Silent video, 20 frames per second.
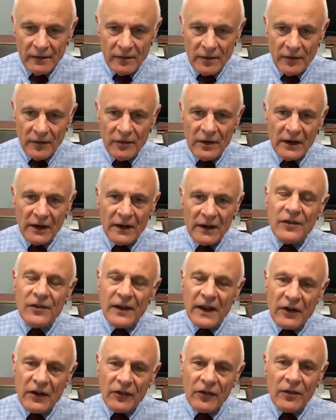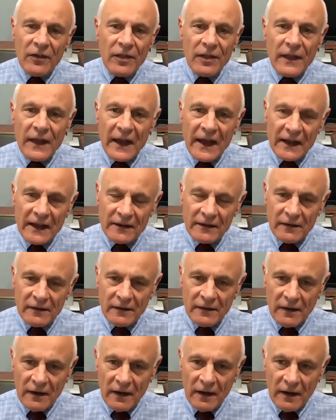realization that
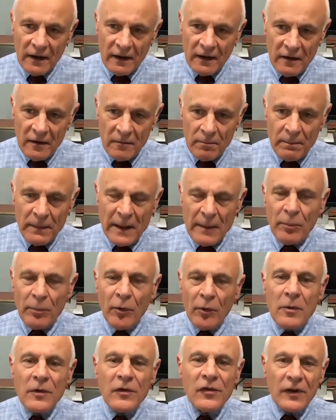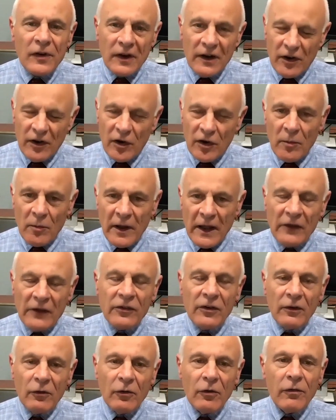people with scleroderma
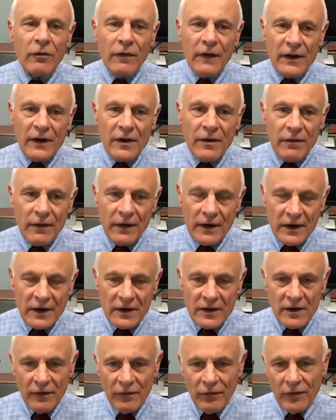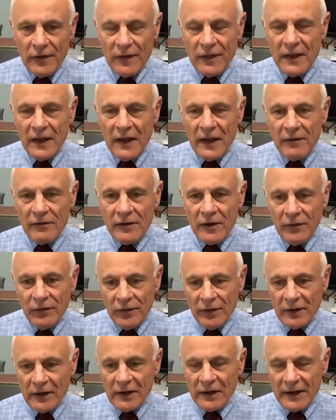actually look very, very different. They have
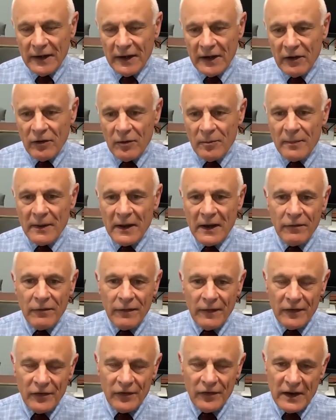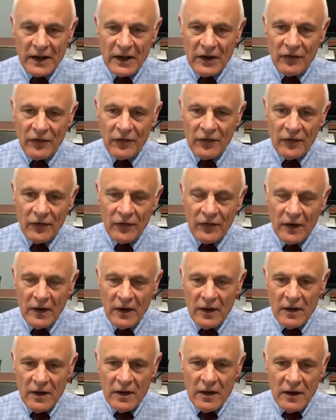different clinical manifestations,
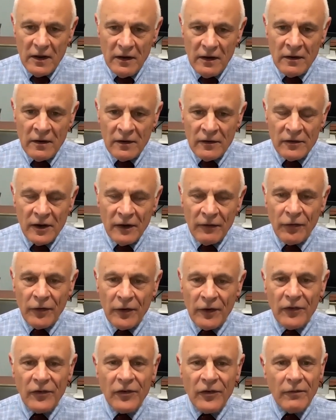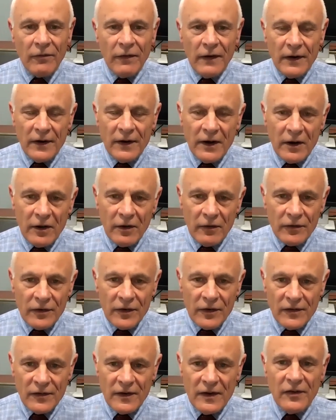different severity of
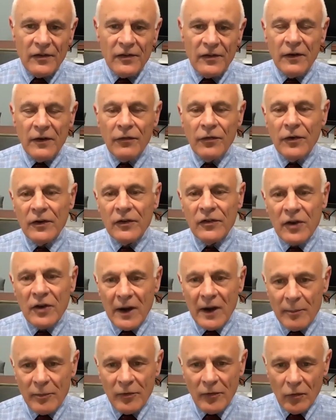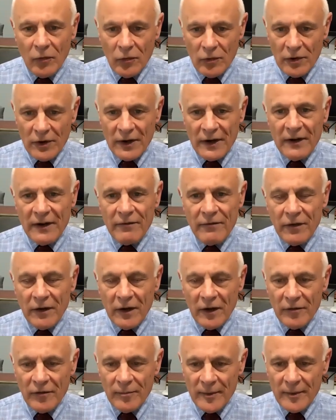disease, different types of organ
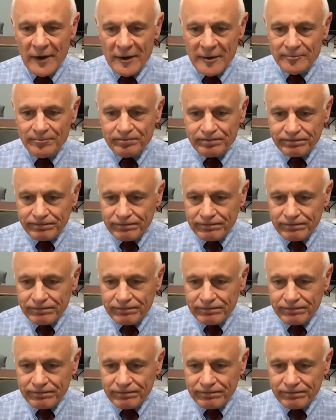involvement,